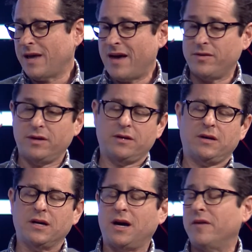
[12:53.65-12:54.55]
having a,
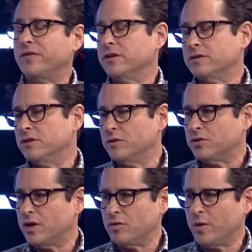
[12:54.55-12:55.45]
confidence to do
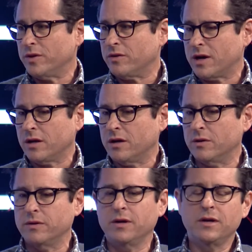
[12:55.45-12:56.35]
so, knowing they're not
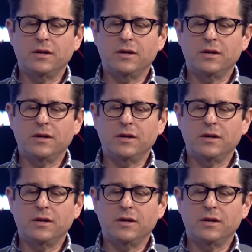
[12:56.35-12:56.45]
alone,